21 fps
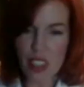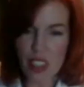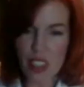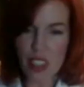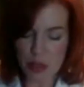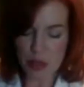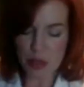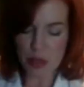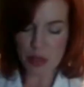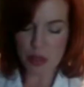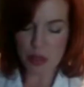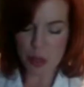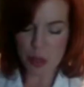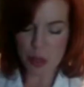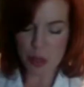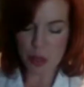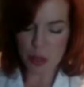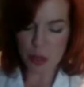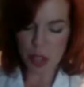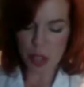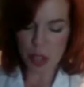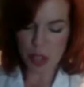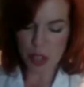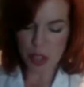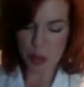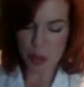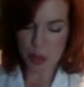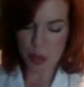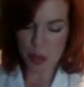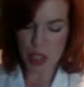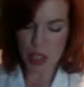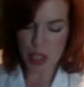what else we
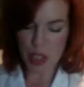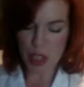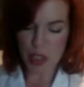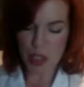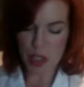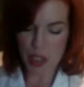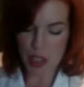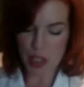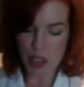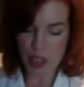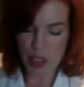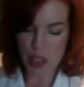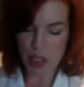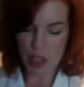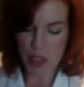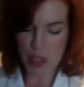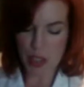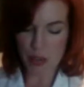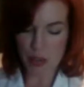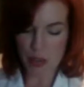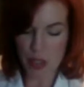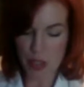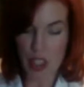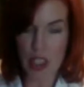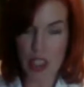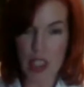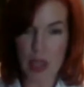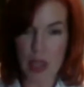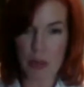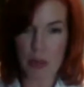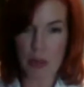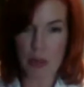got there, Cheryl? We got to keep this.